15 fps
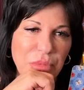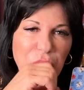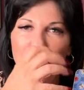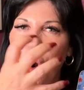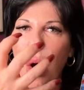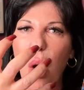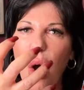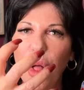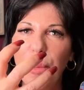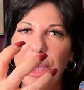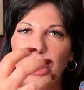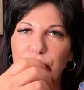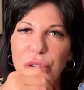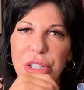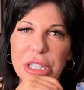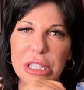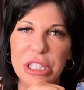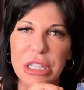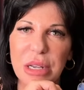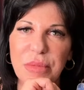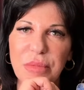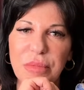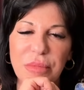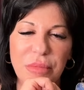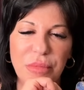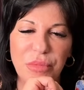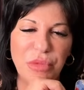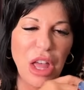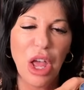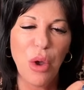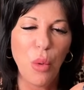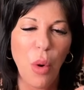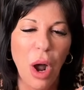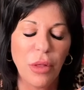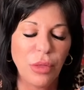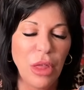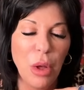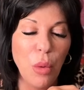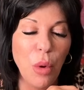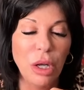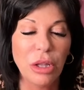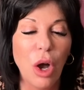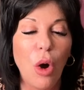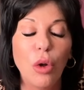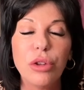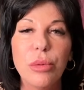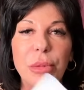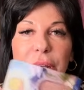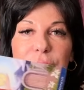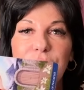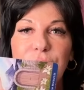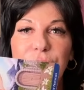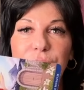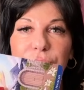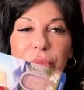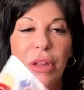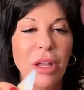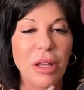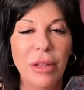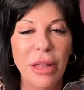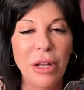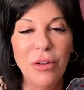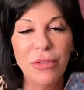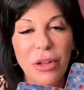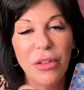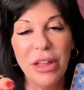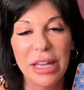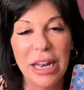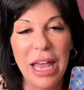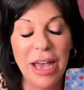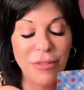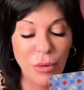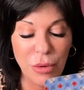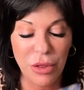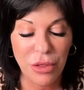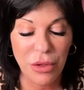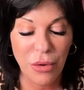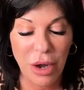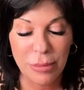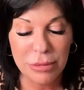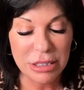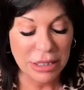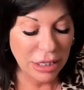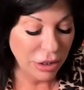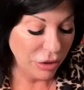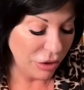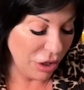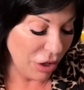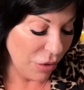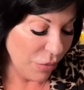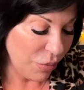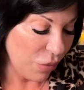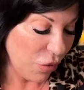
They're all about tradition. They want they want the ultimate. They don't feel they could have it with you. I'm just letting you know.